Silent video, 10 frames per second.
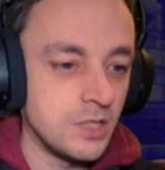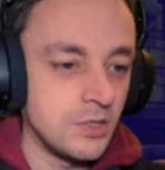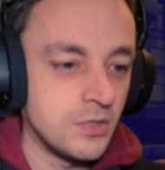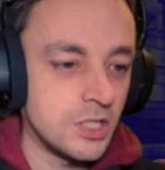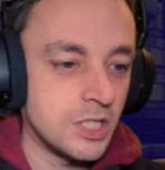
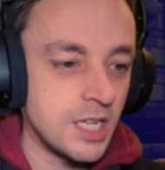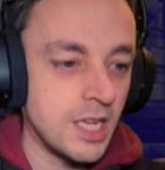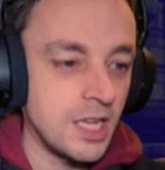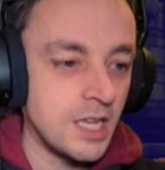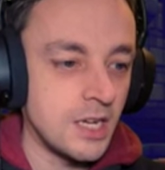you
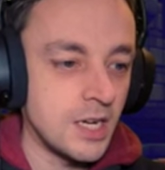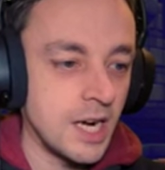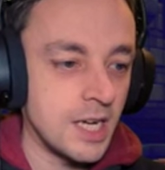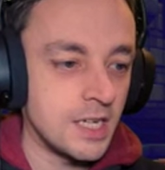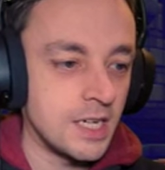say you
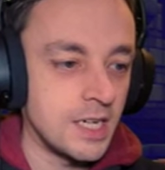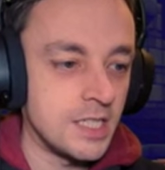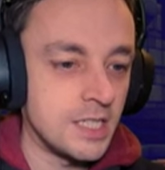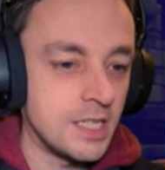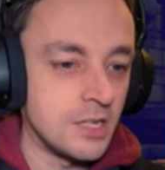had an
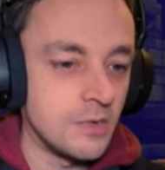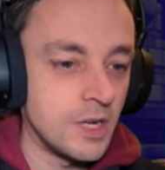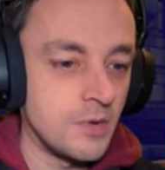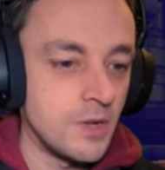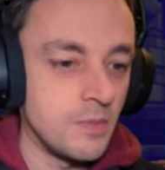idea
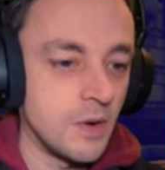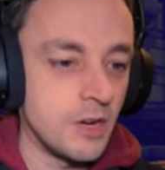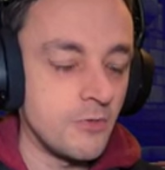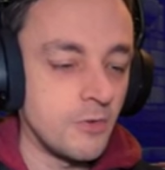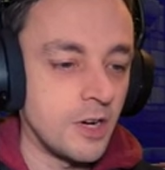where we
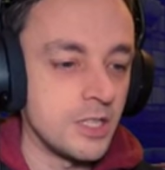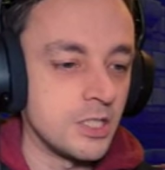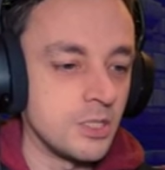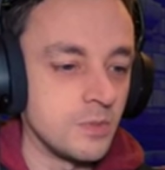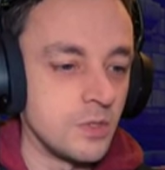might find
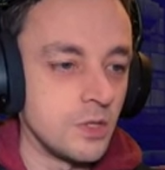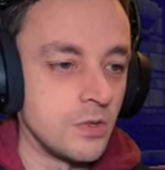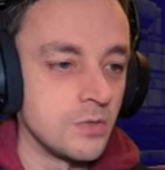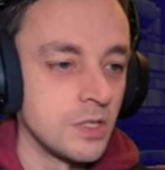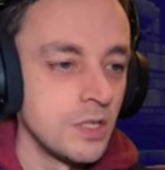some
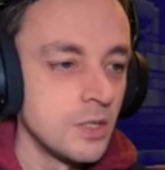gold?